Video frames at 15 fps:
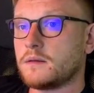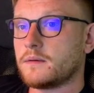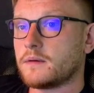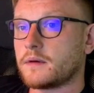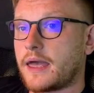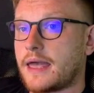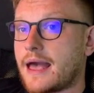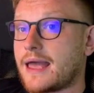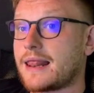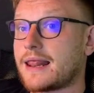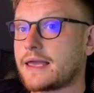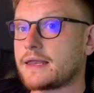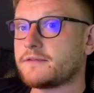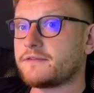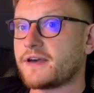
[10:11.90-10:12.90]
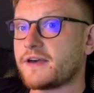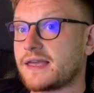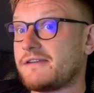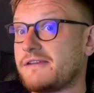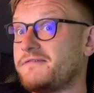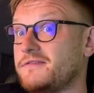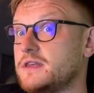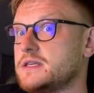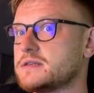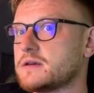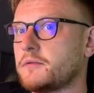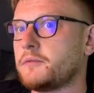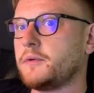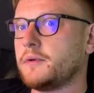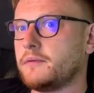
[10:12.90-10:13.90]
Okay, I like the fact if these are
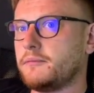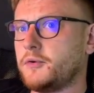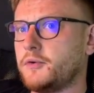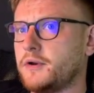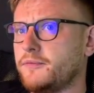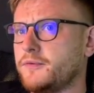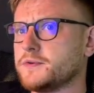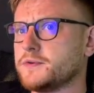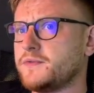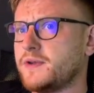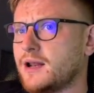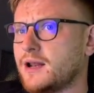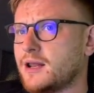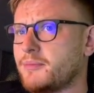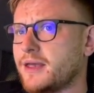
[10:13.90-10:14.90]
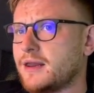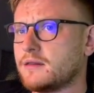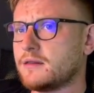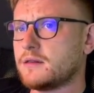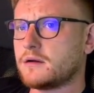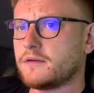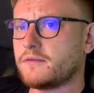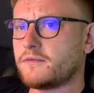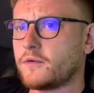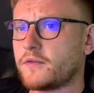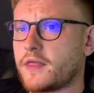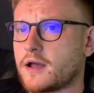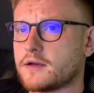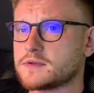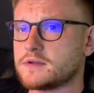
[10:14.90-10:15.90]
reviews, we eliminated nearly
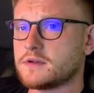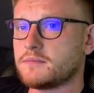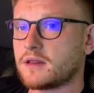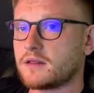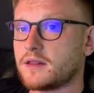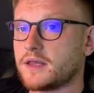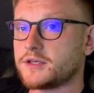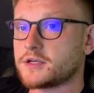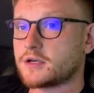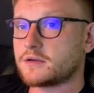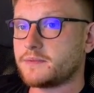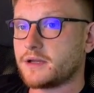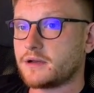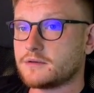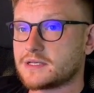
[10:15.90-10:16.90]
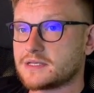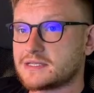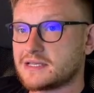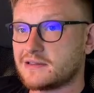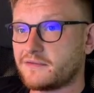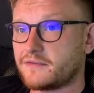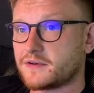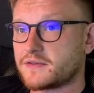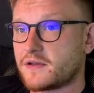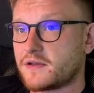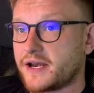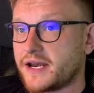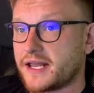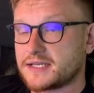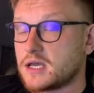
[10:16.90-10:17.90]
4,000 monthly chargeback losses in the first 30
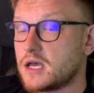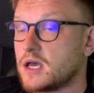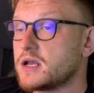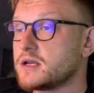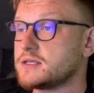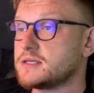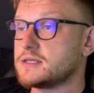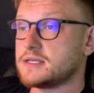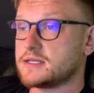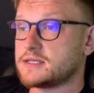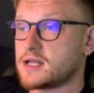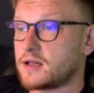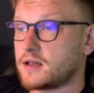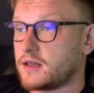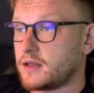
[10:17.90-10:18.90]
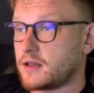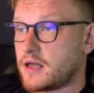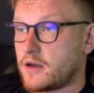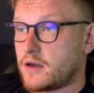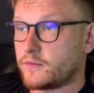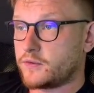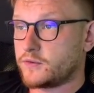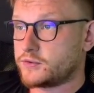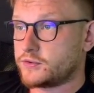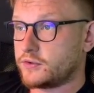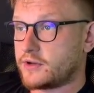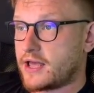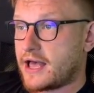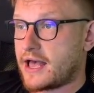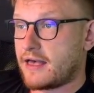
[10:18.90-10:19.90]
days. This is exactly how you should
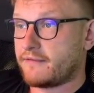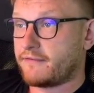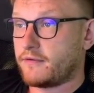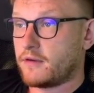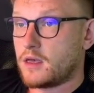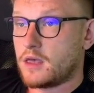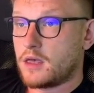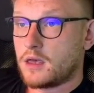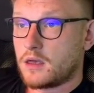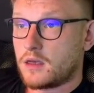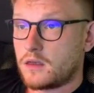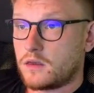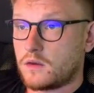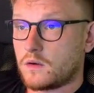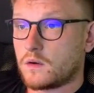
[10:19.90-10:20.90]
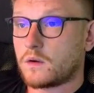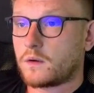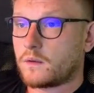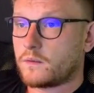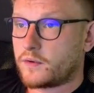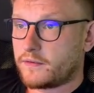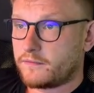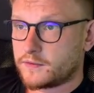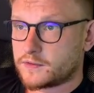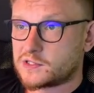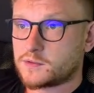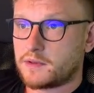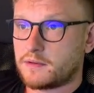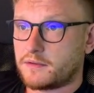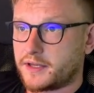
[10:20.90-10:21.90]
have your reviews to
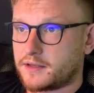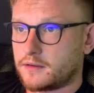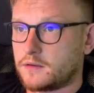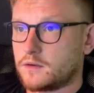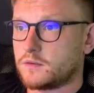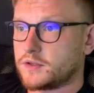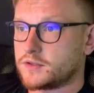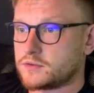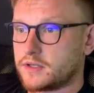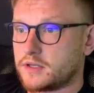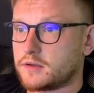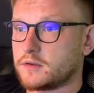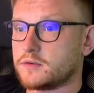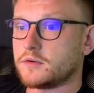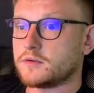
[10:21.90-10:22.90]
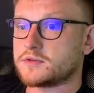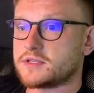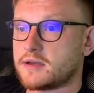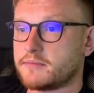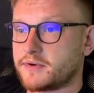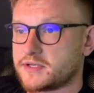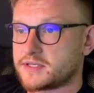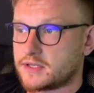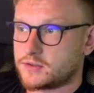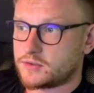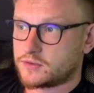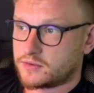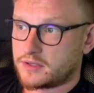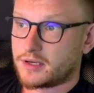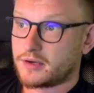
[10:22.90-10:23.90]
be written. You want to include those numbers and to
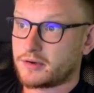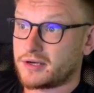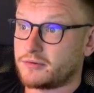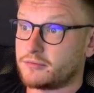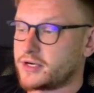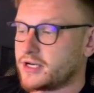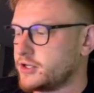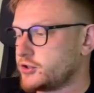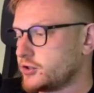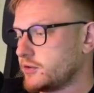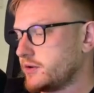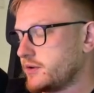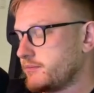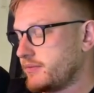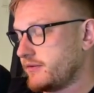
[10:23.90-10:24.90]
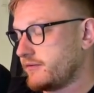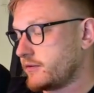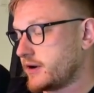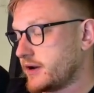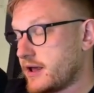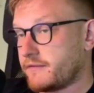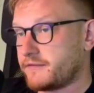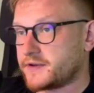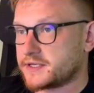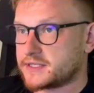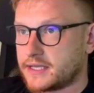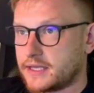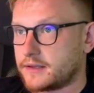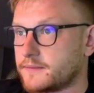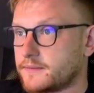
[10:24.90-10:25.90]
really show the before and after state.